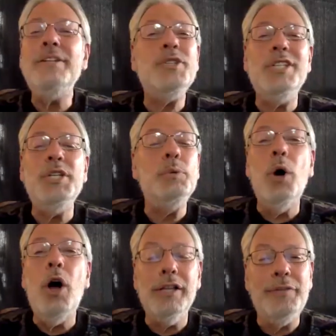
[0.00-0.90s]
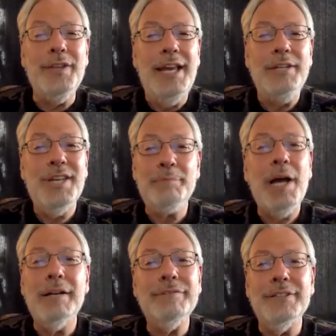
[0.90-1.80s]
see you all at the ACEP
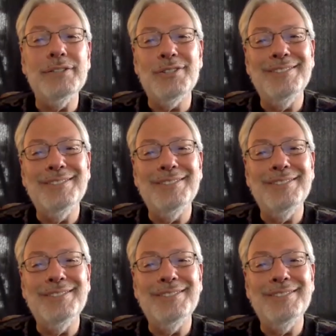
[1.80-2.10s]
conference.